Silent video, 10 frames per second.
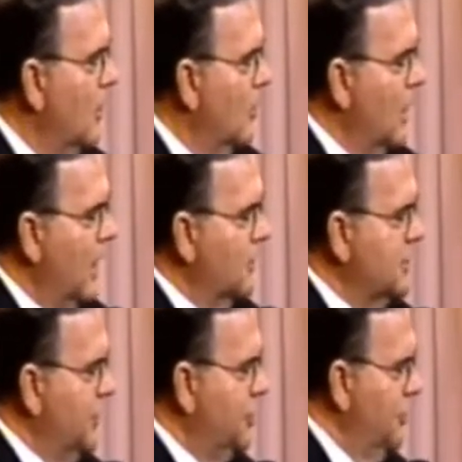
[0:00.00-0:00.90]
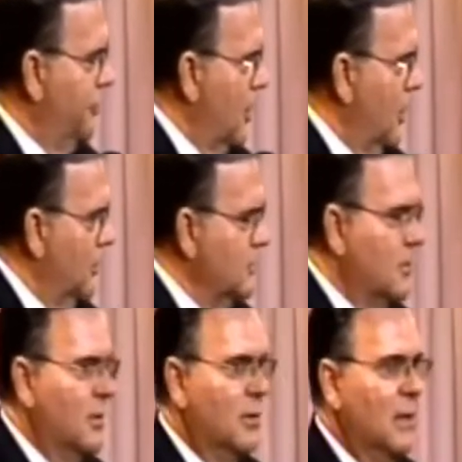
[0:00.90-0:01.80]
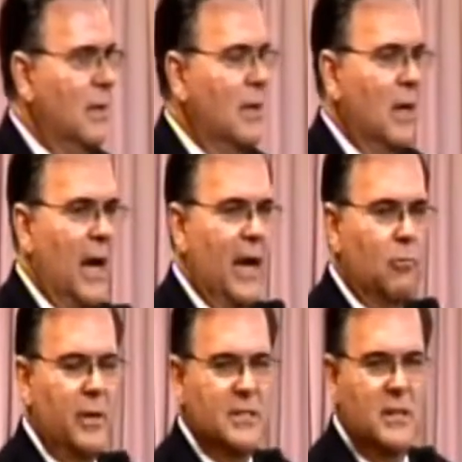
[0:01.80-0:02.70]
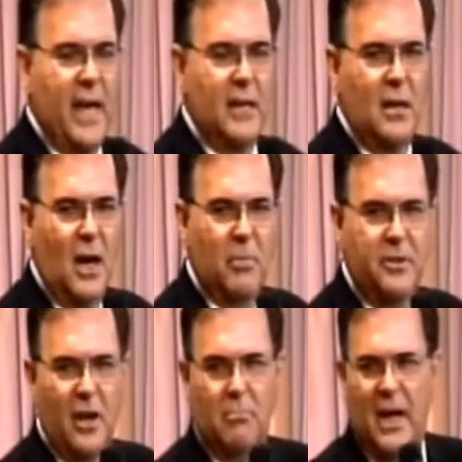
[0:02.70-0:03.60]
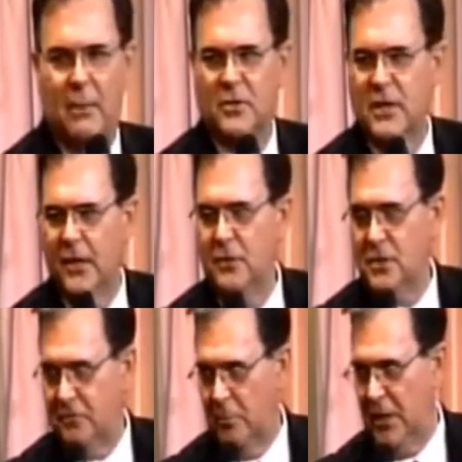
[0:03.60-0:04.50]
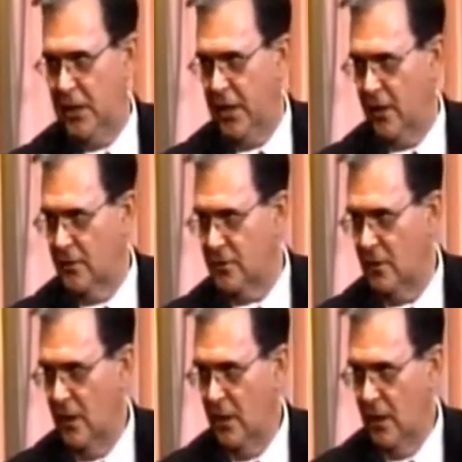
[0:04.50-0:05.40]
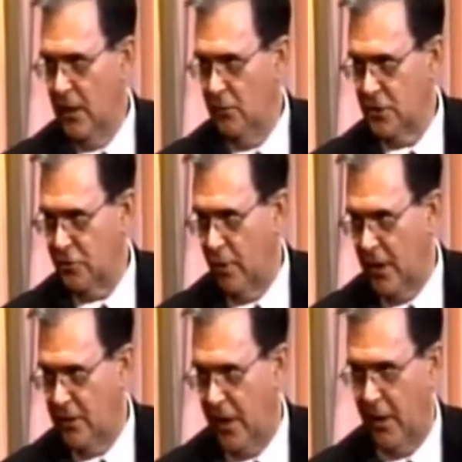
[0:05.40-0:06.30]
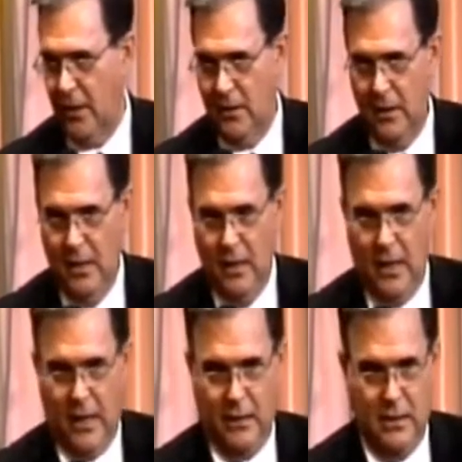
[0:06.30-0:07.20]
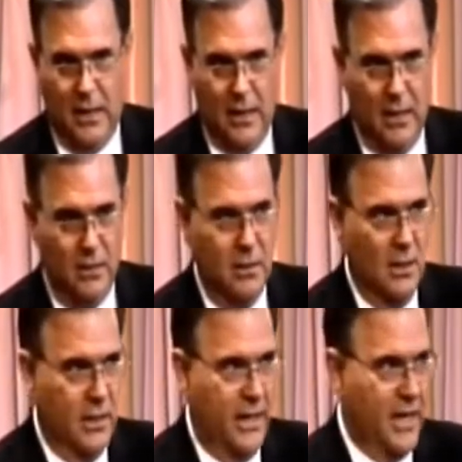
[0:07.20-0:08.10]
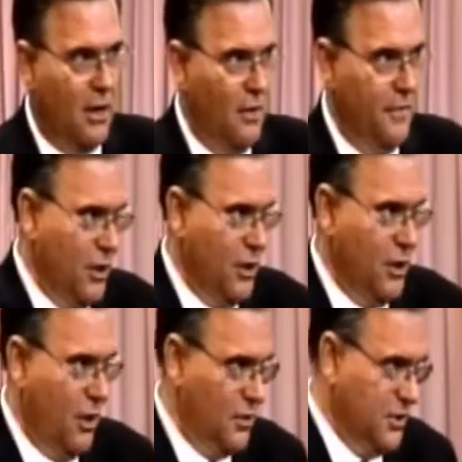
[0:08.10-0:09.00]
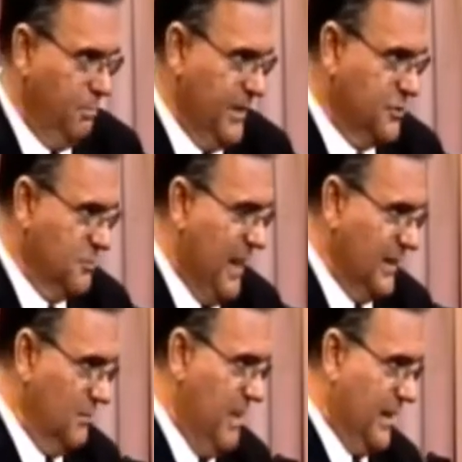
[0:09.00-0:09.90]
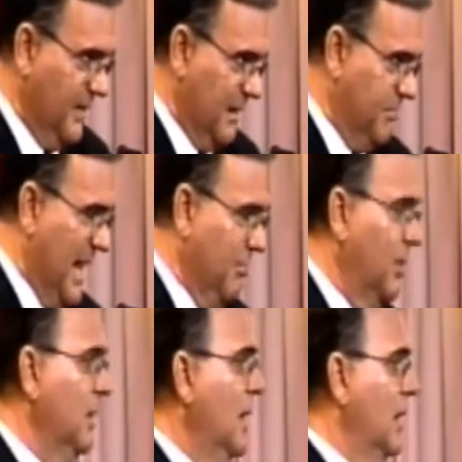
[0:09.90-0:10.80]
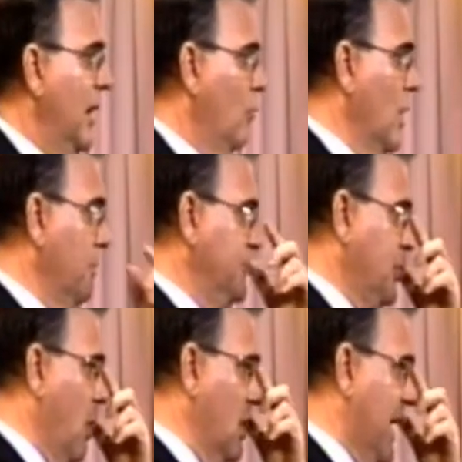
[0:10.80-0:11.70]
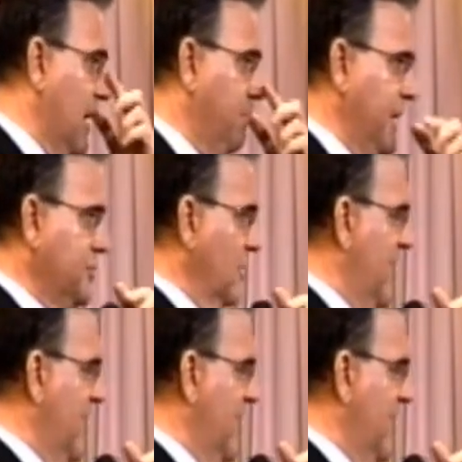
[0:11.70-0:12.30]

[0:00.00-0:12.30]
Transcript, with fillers: we're not going to see two thrones. I had one of these Dake commentary Bibles. I used it for many years, and he was a Trinitarian. And uh, he charts and pictures back in the back of that Bible. And one chart had a picture of